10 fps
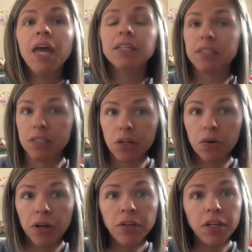stick
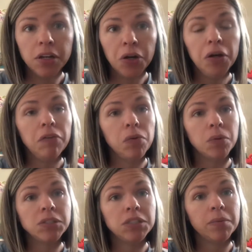around here if you
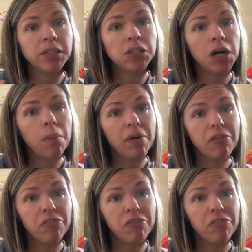want to see my top